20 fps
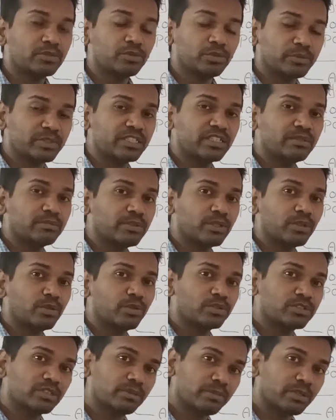to become the
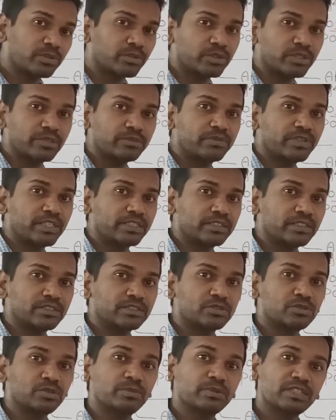Lok Sabha 25 years,
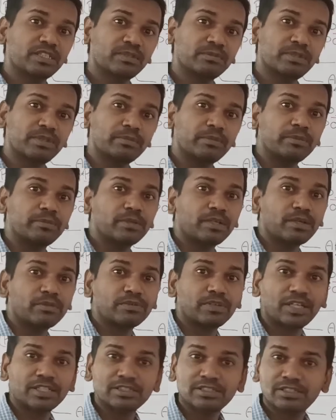to become the member of
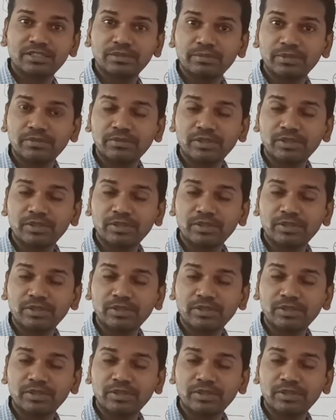Rajya Sabha,